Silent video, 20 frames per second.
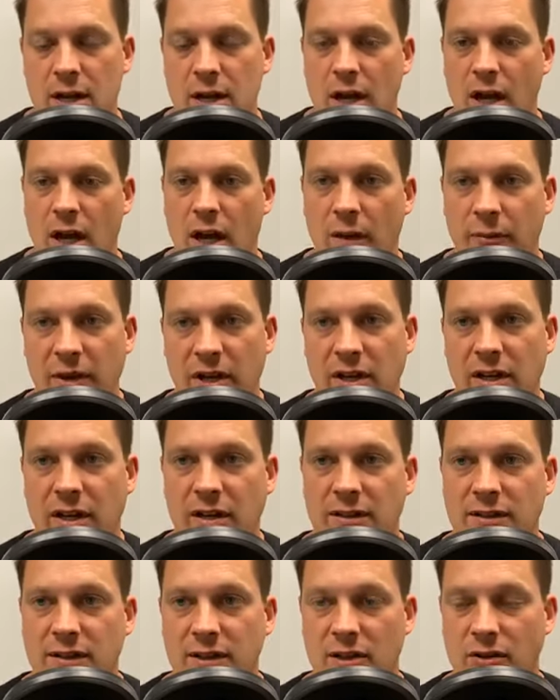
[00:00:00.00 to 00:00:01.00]
into
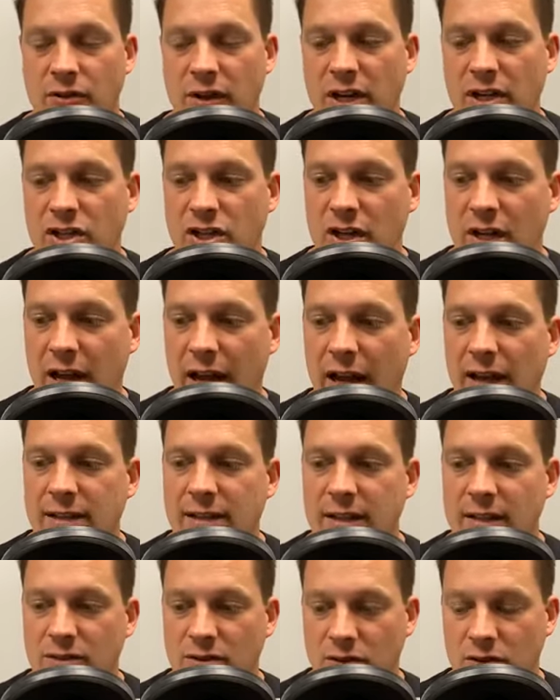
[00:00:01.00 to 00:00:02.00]
consideration as
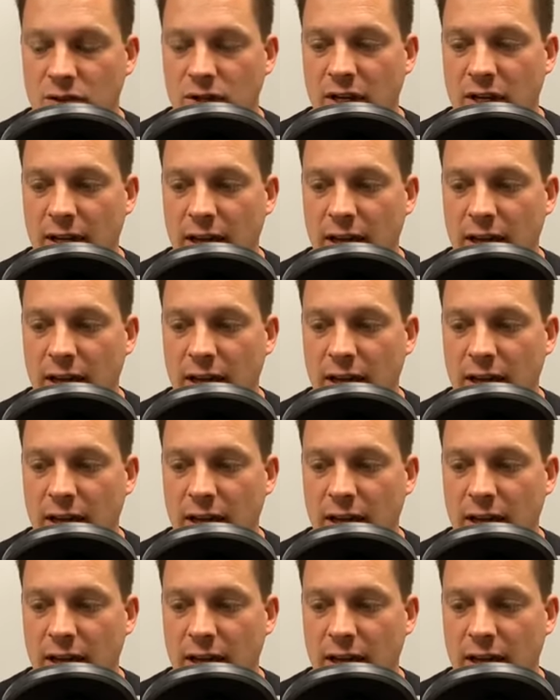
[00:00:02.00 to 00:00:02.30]
he's looking